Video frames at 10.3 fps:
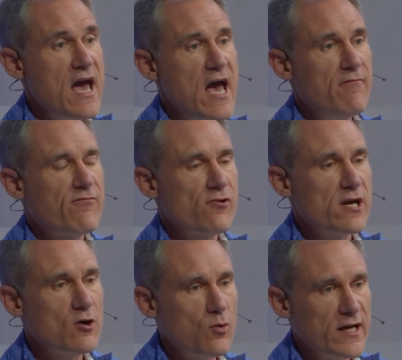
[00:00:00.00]
every
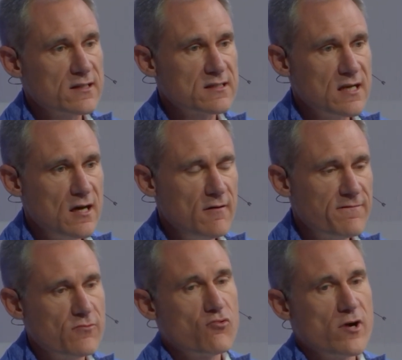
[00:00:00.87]
quick
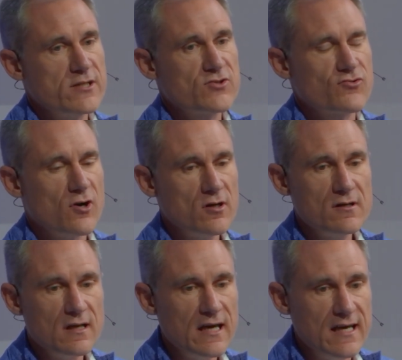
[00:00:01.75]
serve
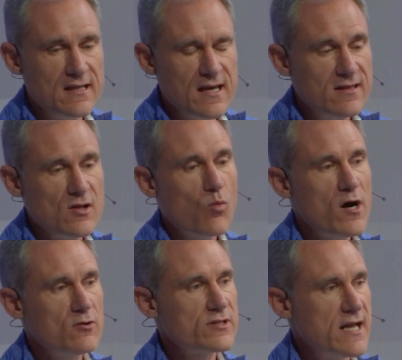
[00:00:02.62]
restaurant in the
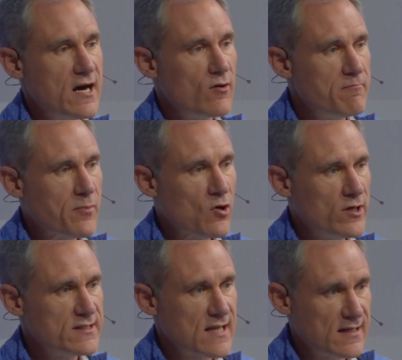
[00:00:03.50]
world now
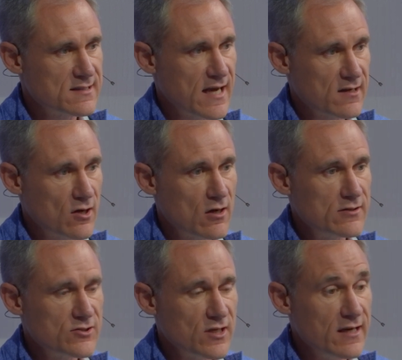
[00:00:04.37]
employs that
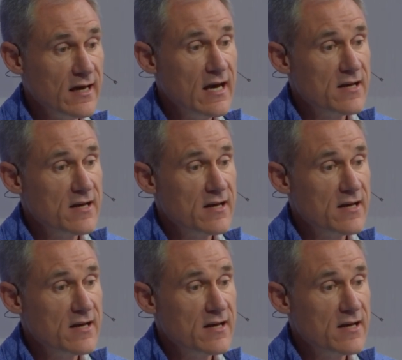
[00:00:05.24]
technology.